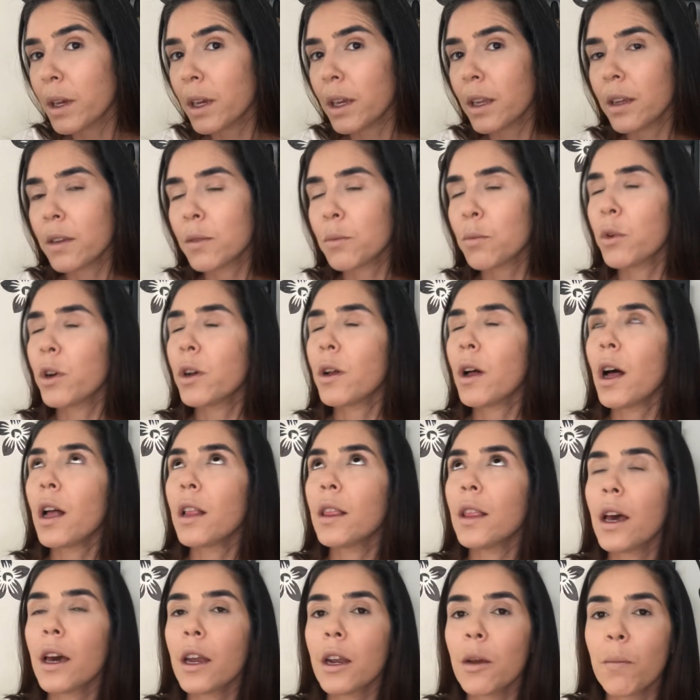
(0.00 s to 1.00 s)
It is, well, a
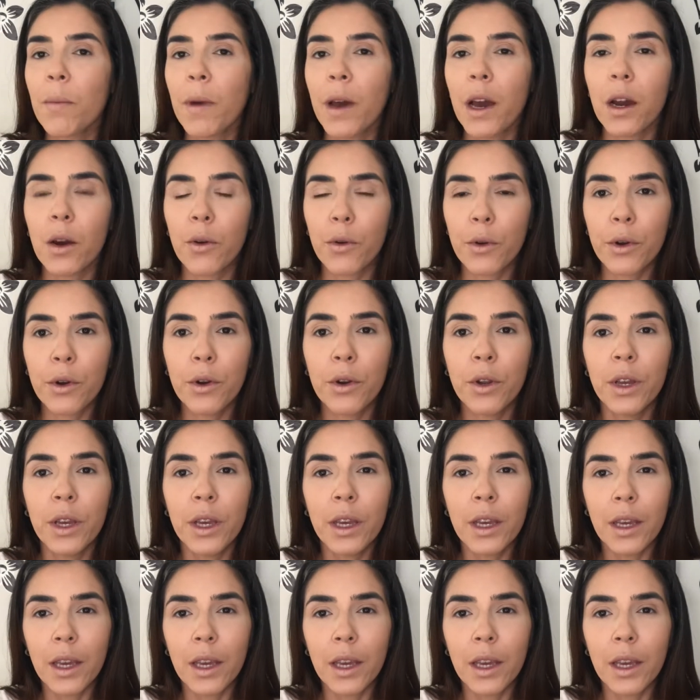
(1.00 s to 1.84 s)
lot of powder.